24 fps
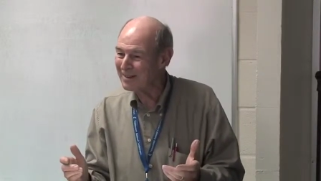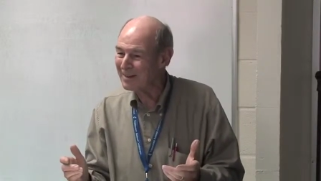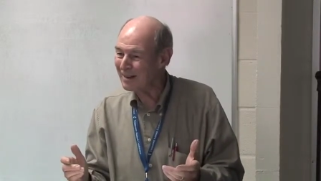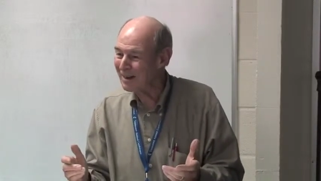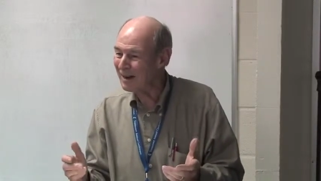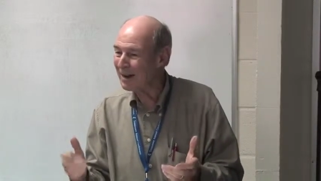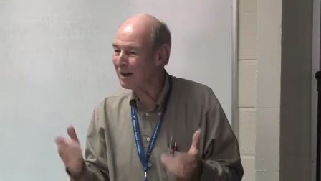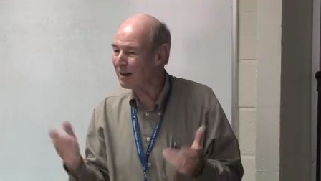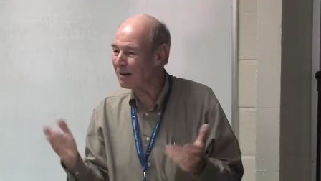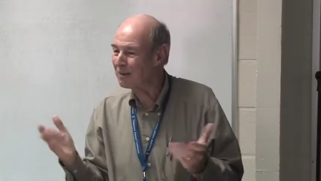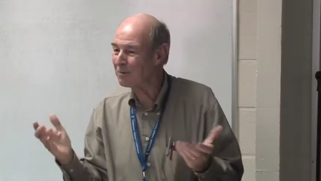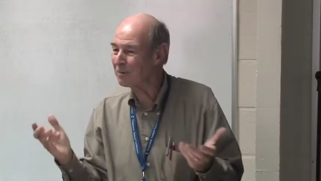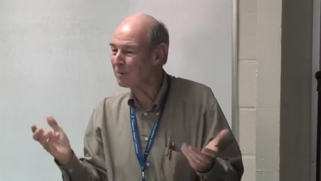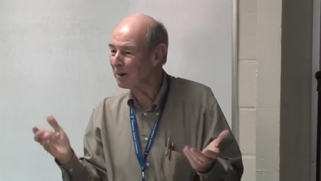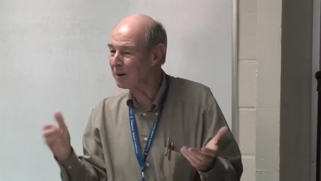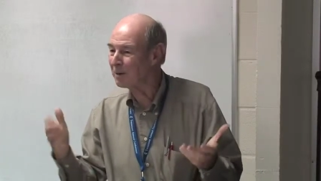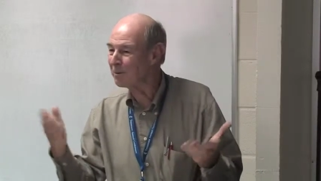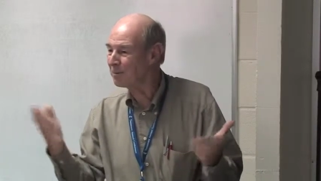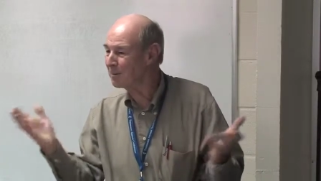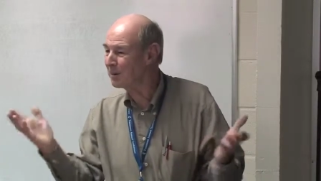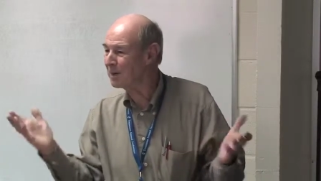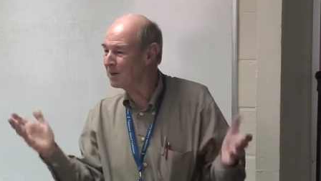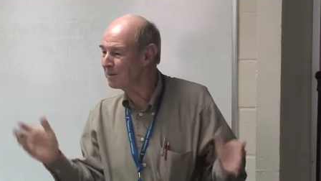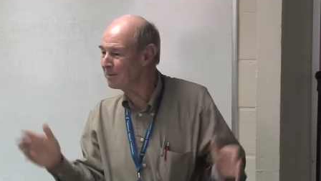uh,
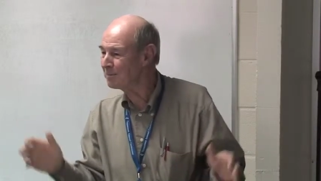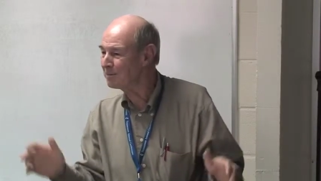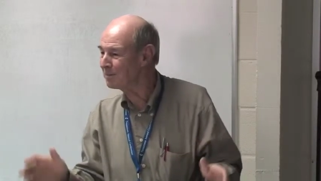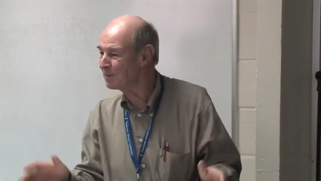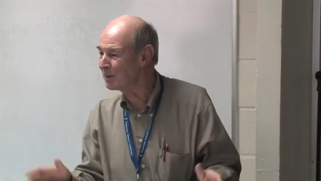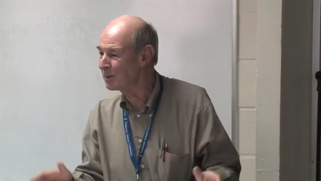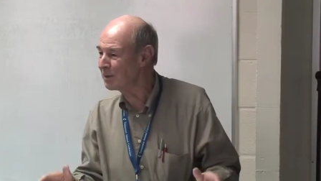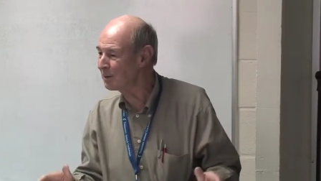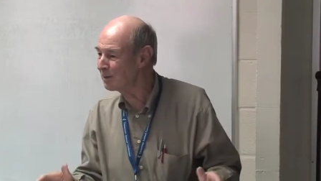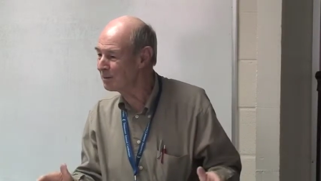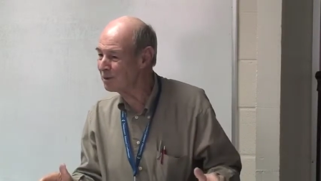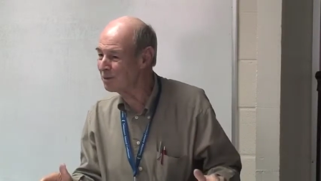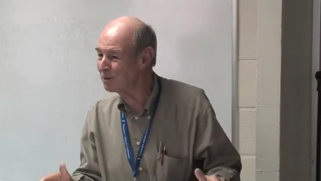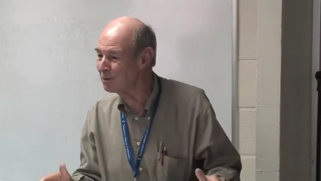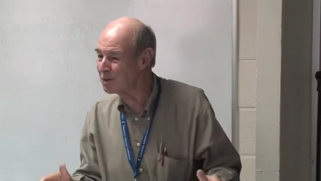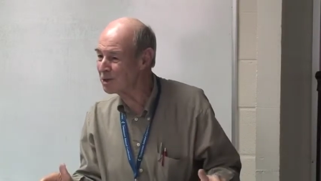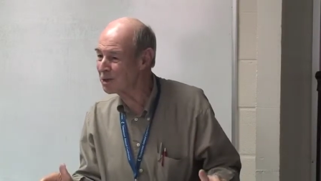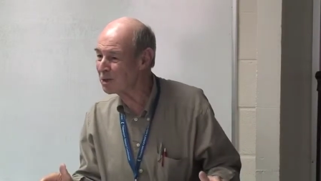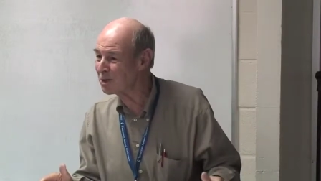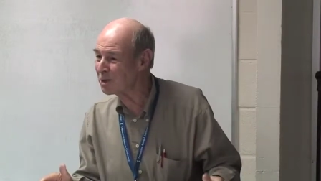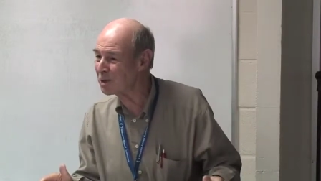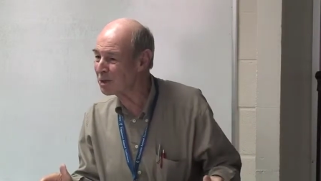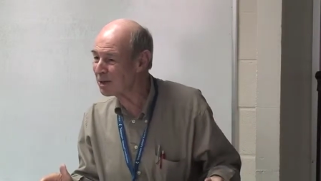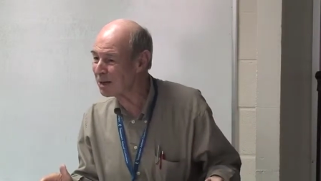where we, we don't
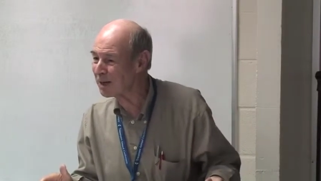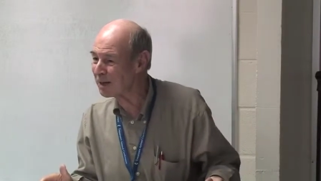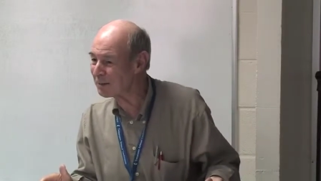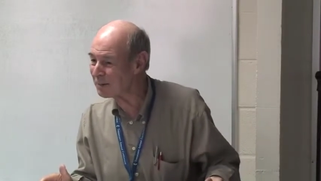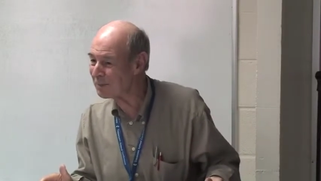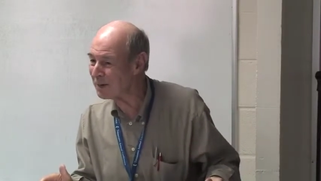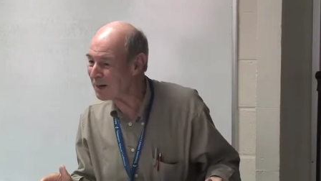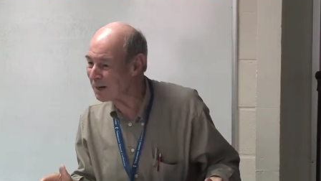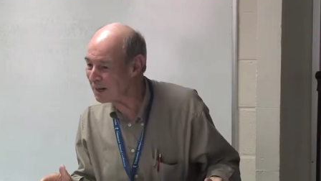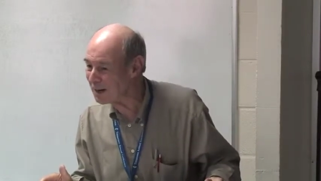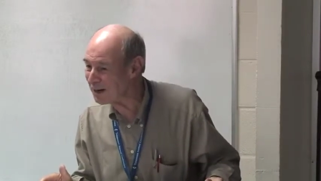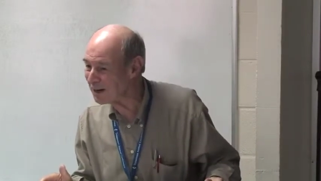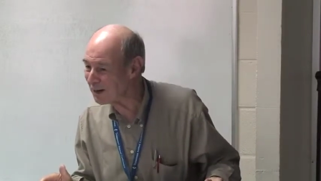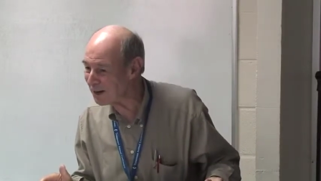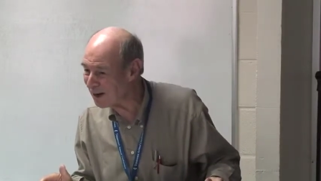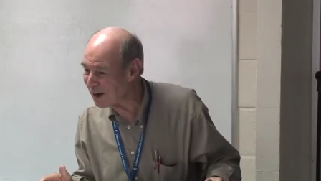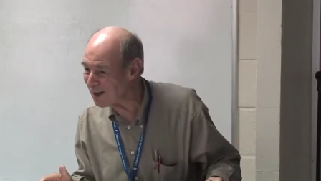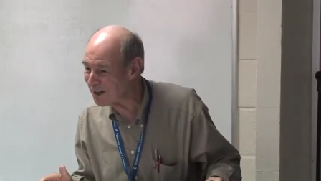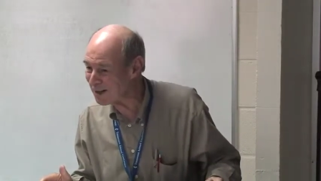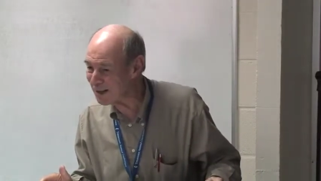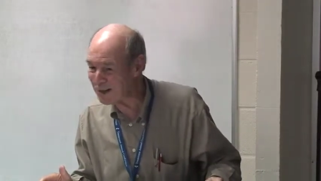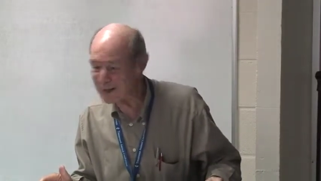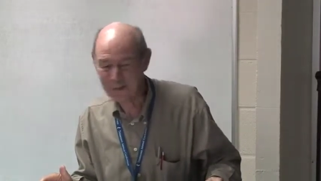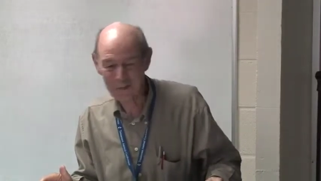use it to collect money at
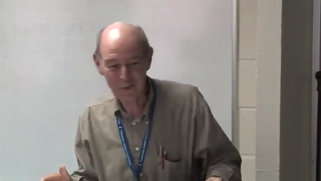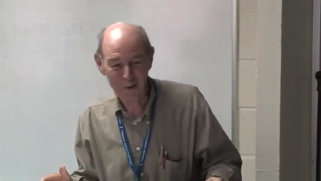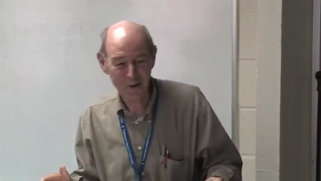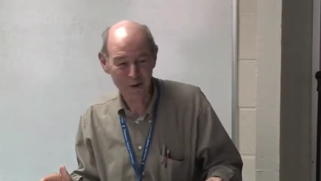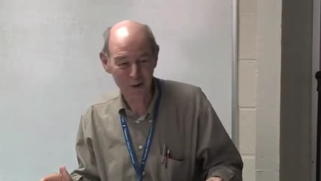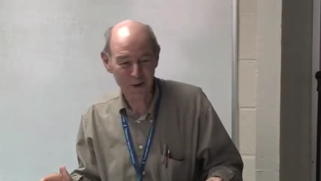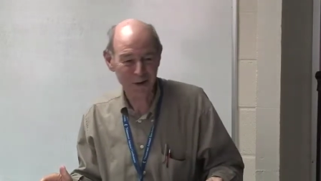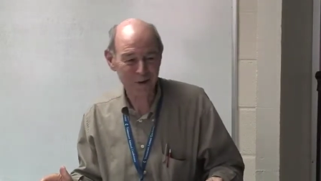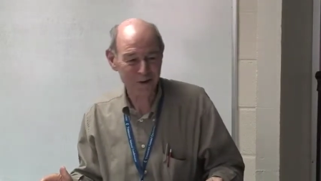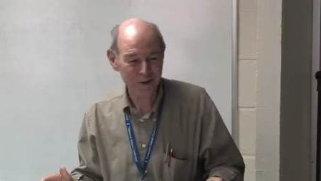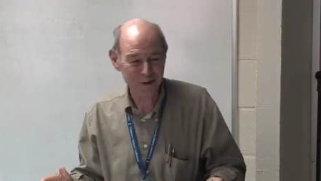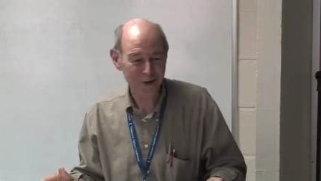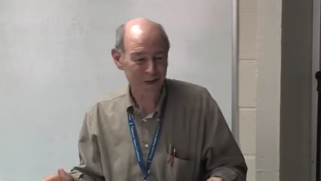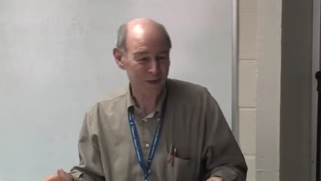all anymore.